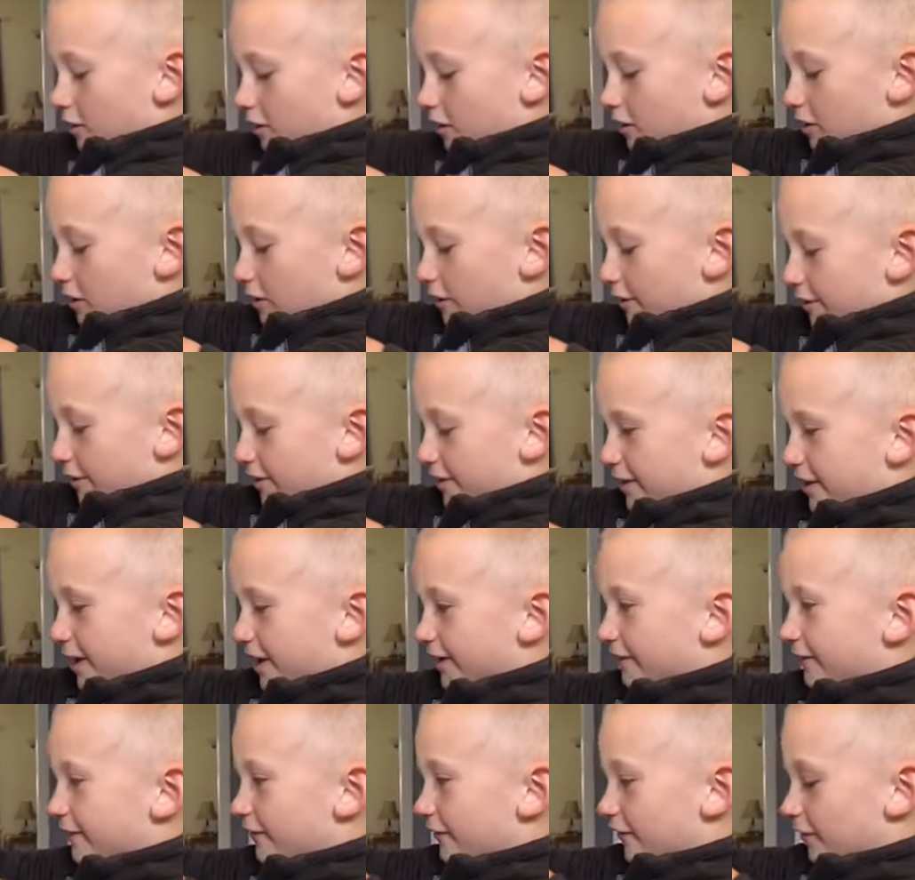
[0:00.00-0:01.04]
A
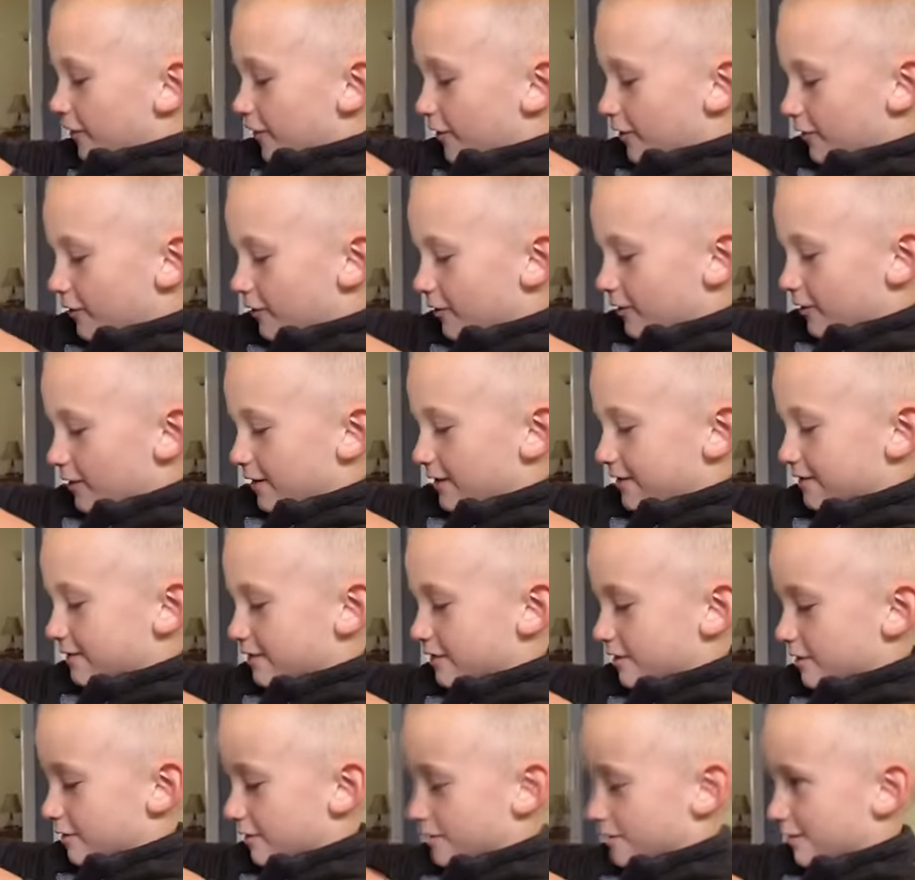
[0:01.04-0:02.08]
thing for, it's
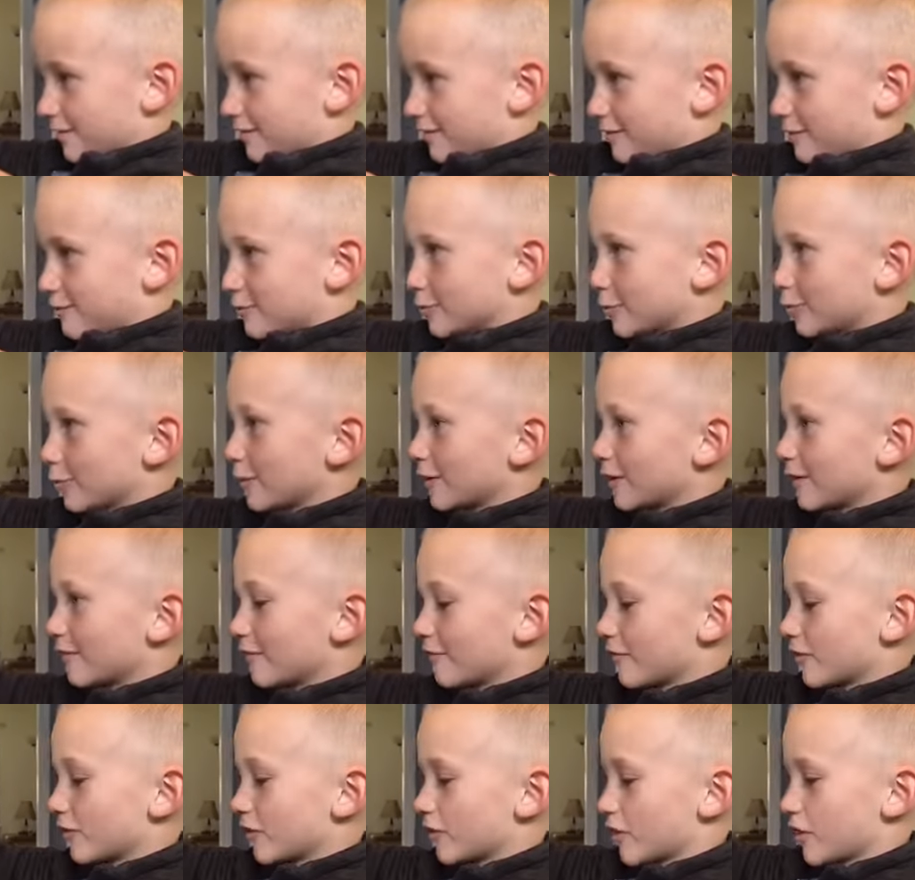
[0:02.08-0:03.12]
a toy
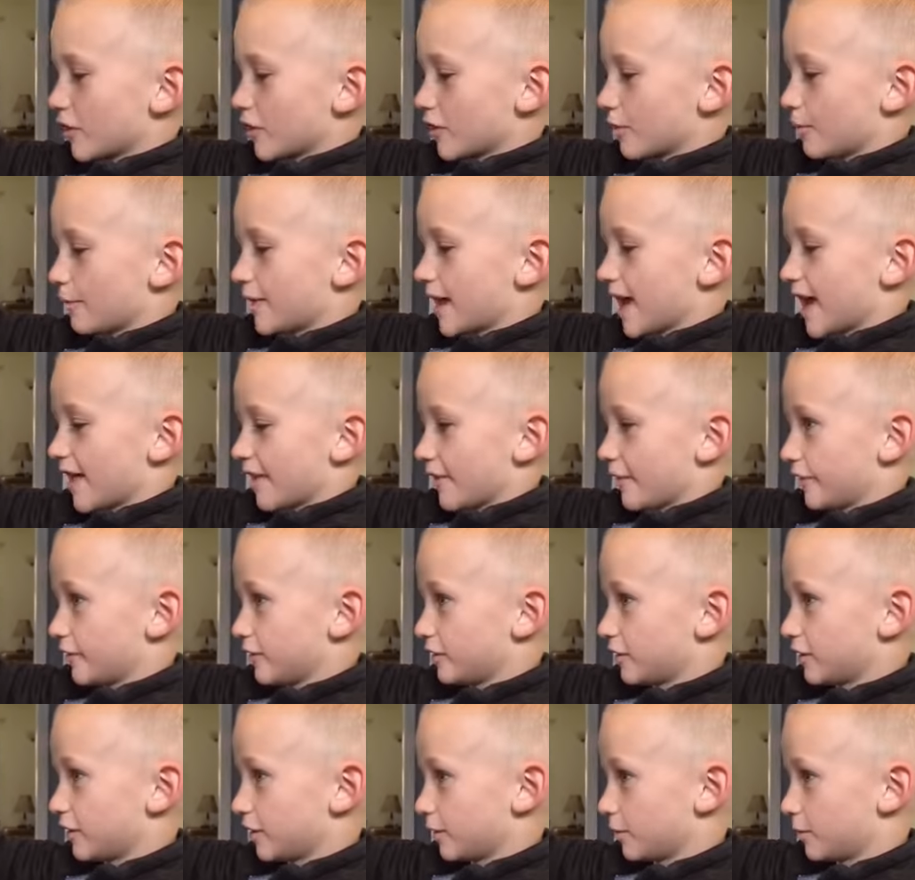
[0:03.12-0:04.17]
for the
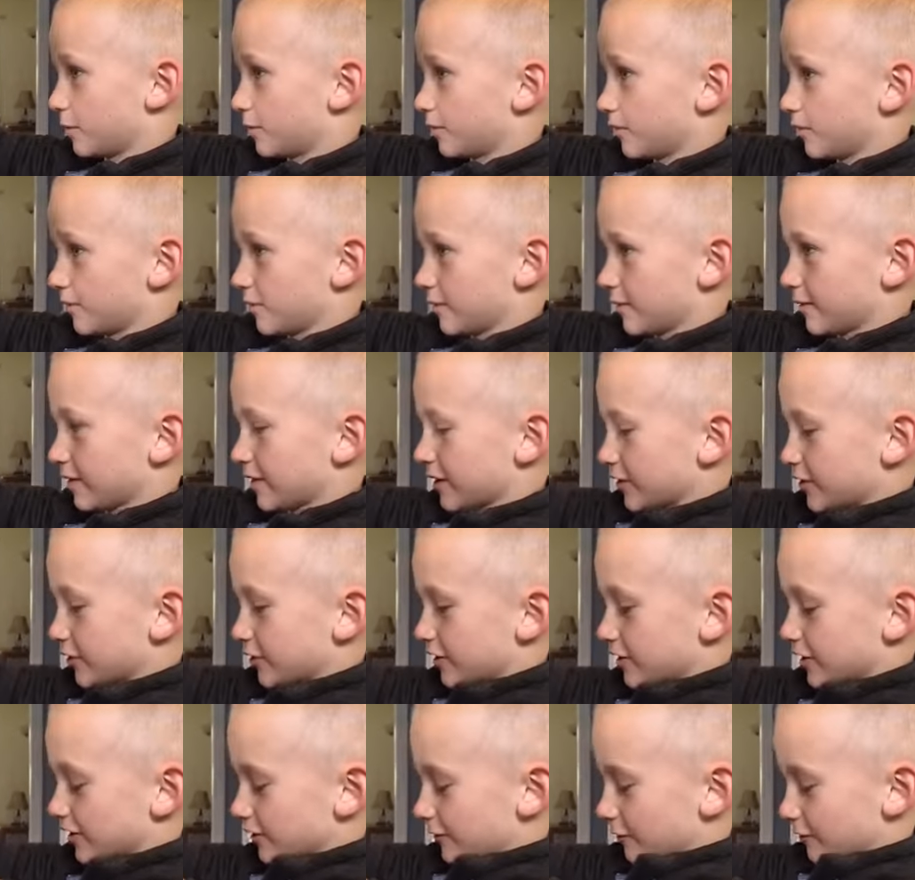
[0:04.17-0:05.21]
bathtub. Yeah, it's
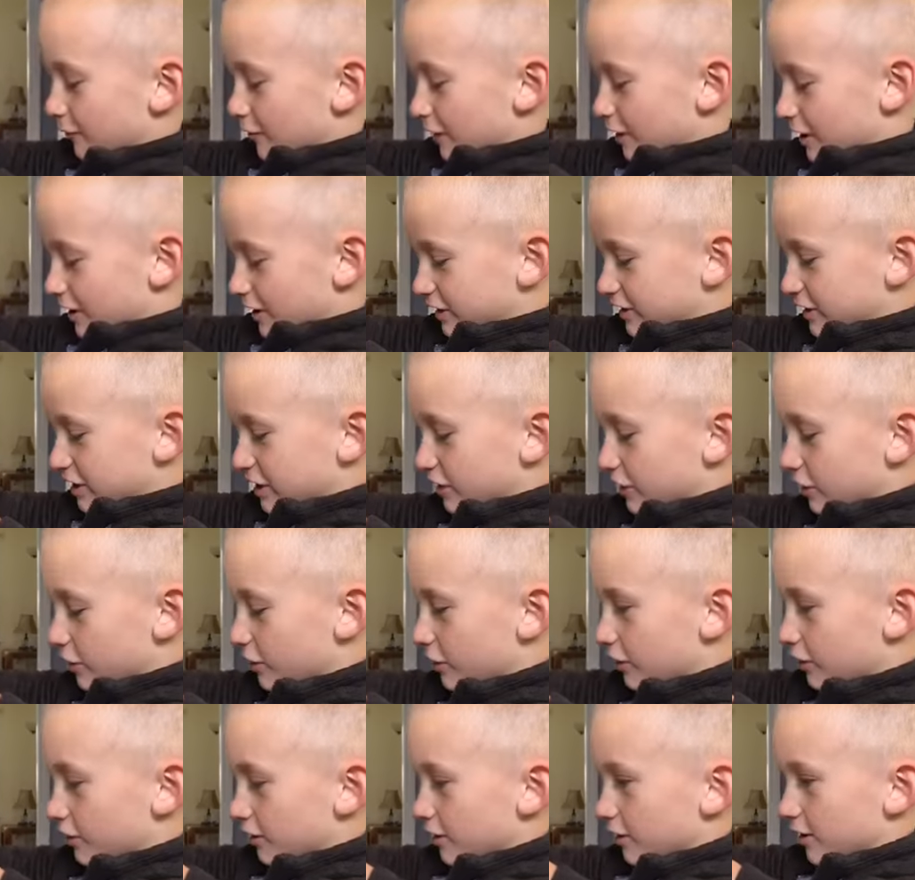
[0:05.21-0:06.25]
called a loofah.
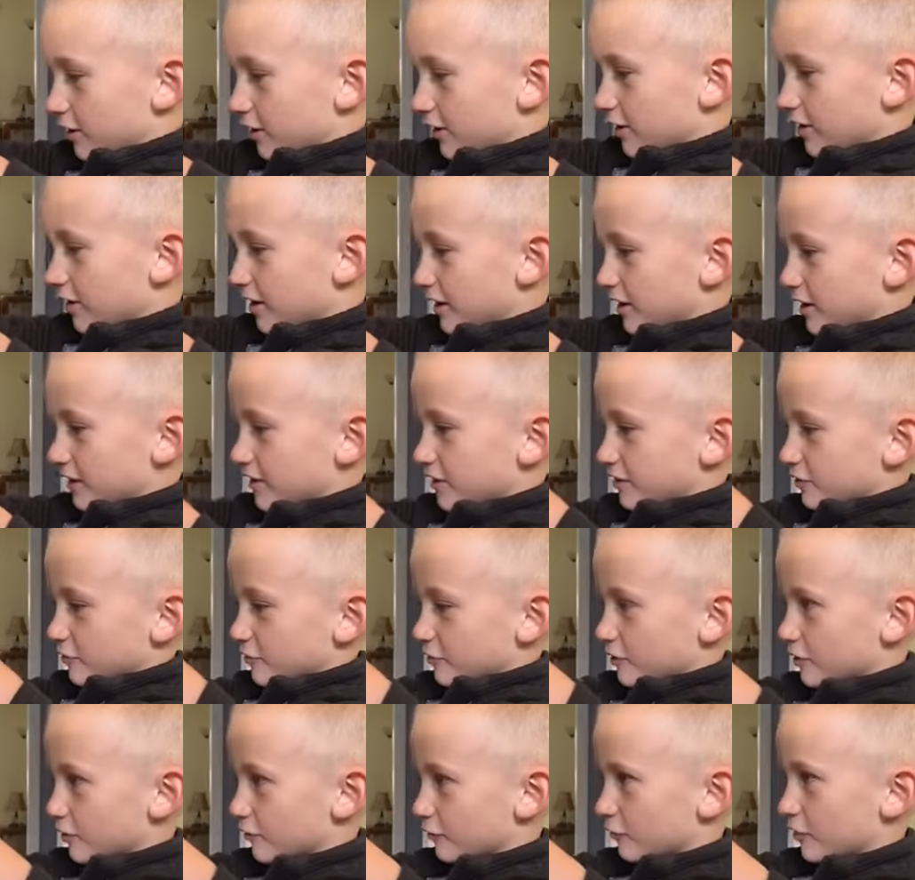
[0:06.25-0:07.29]
Your, that you
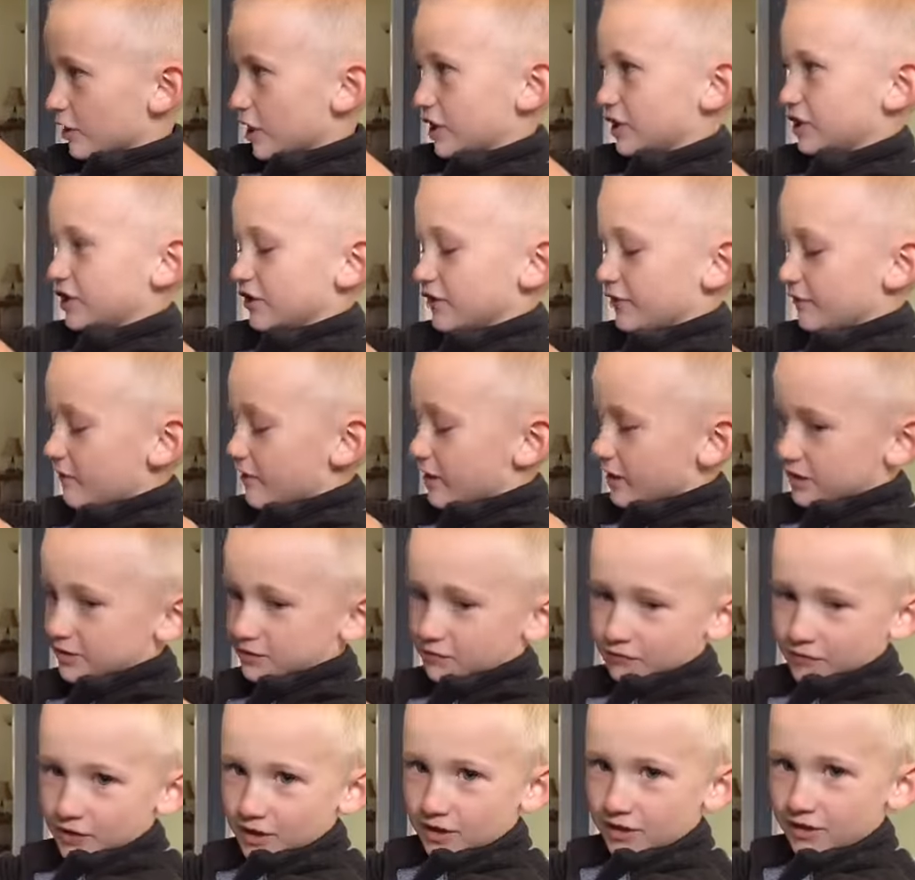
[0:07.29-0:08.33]
can wash your face
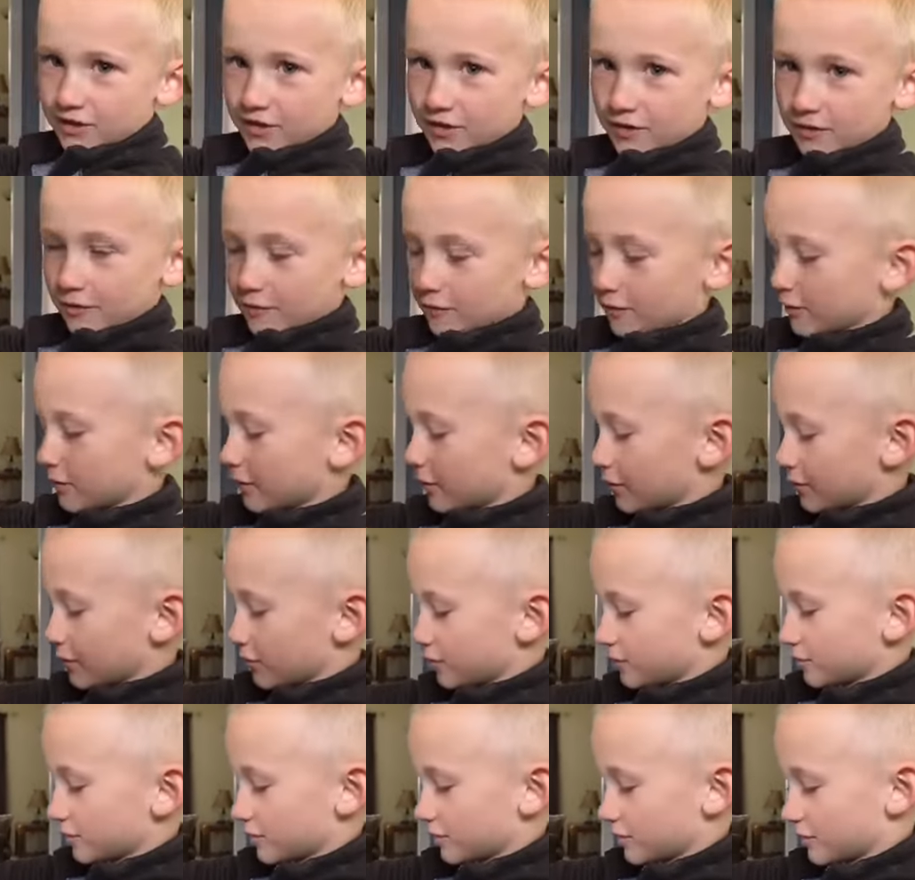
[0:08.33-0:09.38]
with. Yeah.
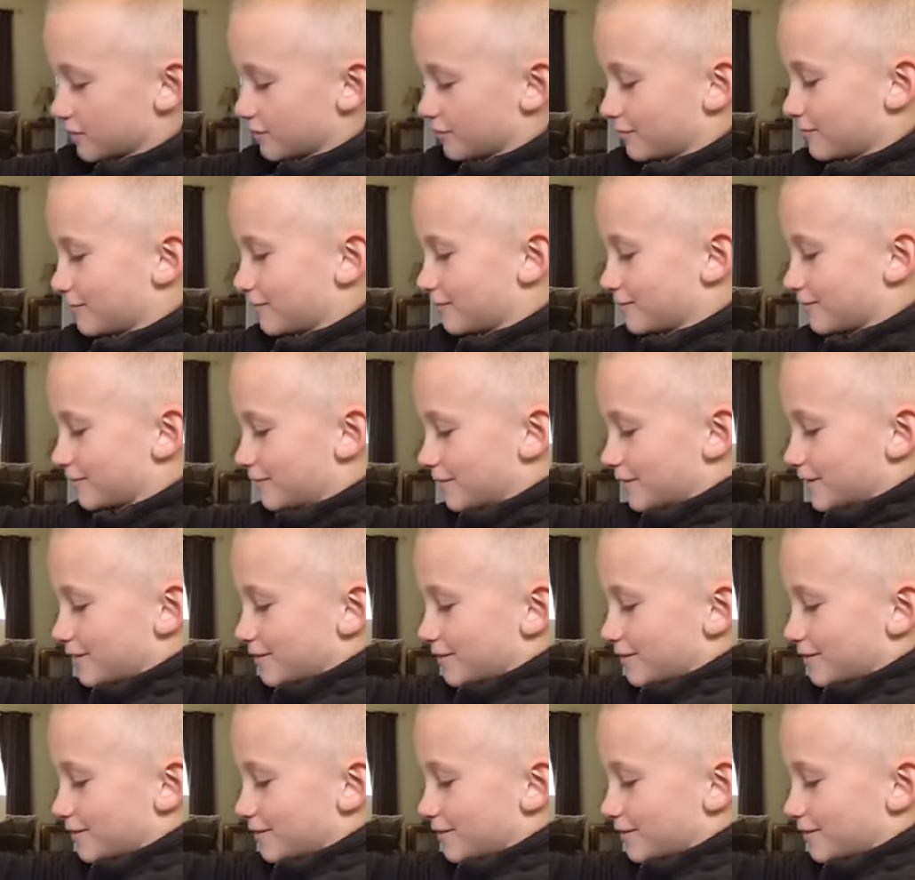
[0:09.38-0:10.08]
So. Well.